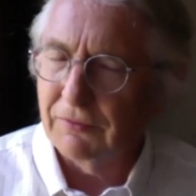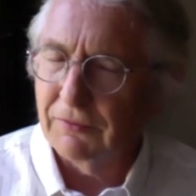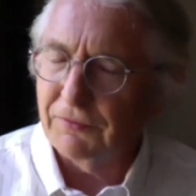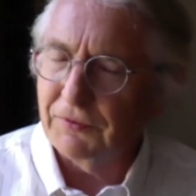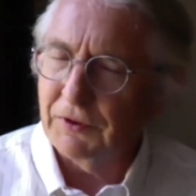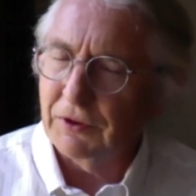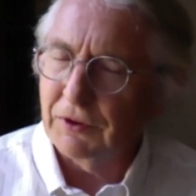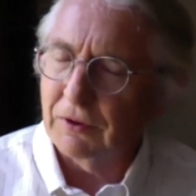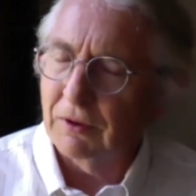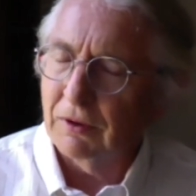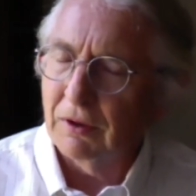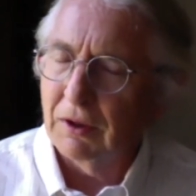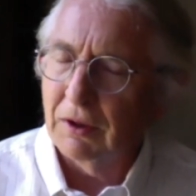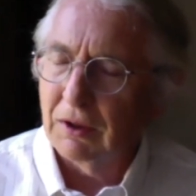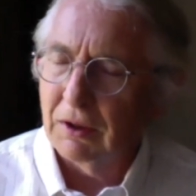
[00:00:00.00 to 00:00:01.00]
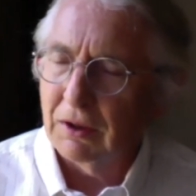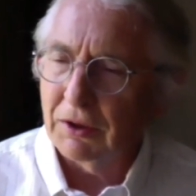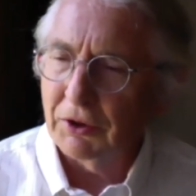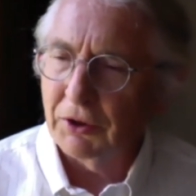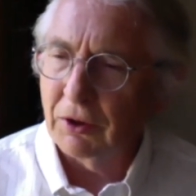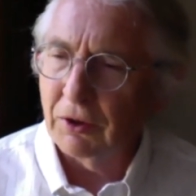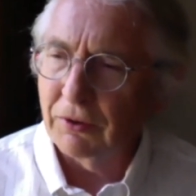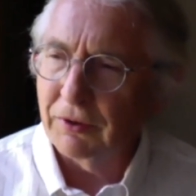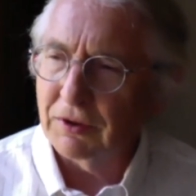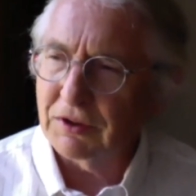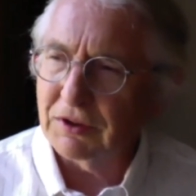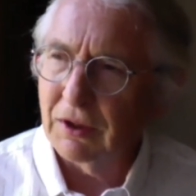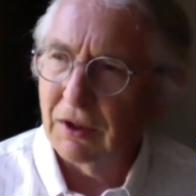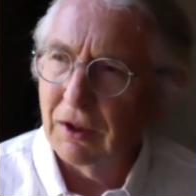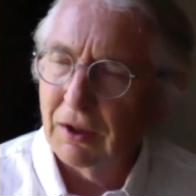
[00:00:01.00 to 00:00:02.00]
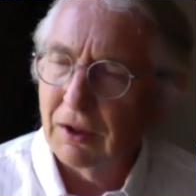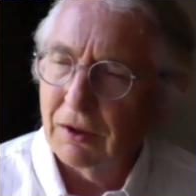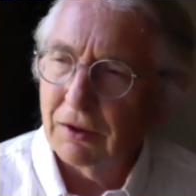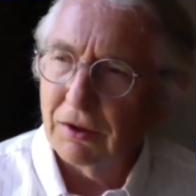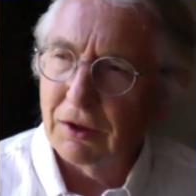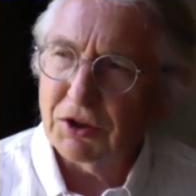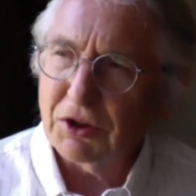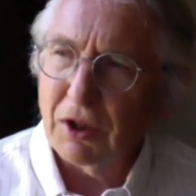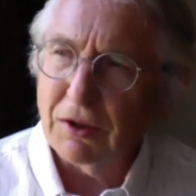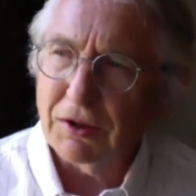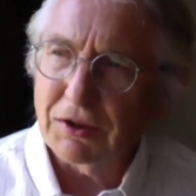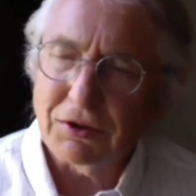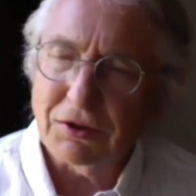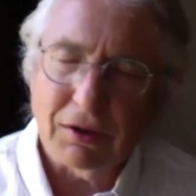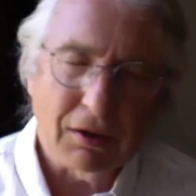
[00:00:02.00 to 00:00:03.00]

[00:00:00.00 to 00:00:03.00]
feel. You know, there's nostalgia.